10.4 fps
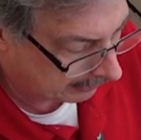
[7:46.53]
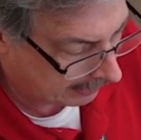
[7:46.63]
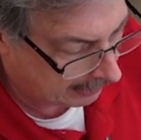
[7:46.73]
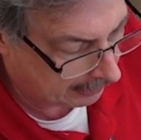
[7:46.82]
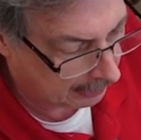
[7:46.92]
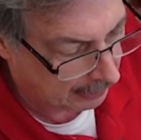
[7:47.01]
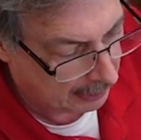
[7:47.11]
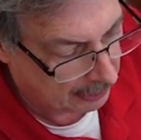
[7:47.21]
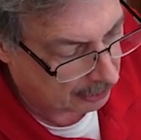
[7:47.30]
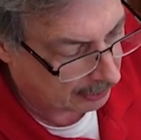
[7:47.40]
it on
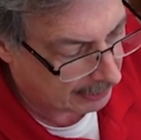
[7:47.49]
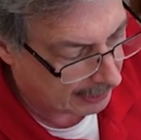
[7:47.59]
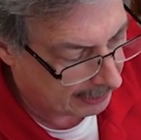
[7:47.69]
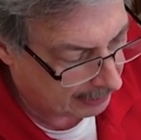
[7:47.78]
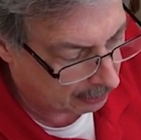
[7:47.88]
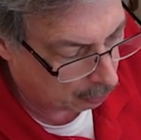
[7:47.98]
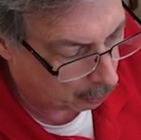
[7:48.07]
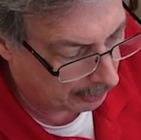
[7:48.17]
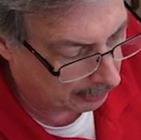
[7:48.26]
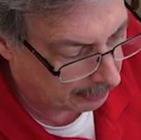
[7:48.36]
to the end
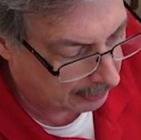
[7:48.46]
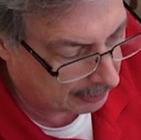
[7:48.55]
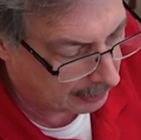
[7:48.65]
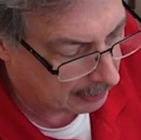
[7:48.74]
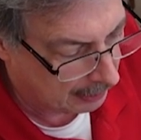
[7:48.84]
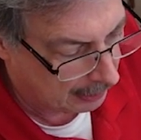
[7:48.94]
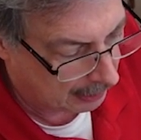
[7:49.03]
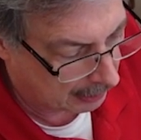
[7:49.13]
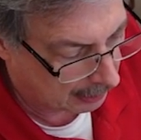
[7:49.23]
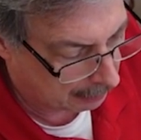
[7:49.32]
where the
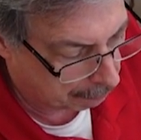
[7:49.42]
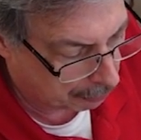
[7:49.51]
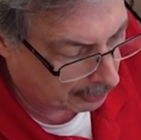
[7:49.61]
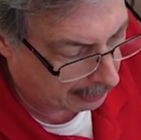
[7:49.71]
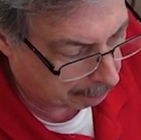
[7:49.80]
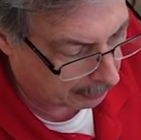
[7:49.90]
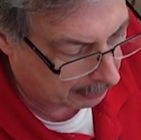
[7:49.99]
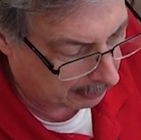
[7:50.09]
prop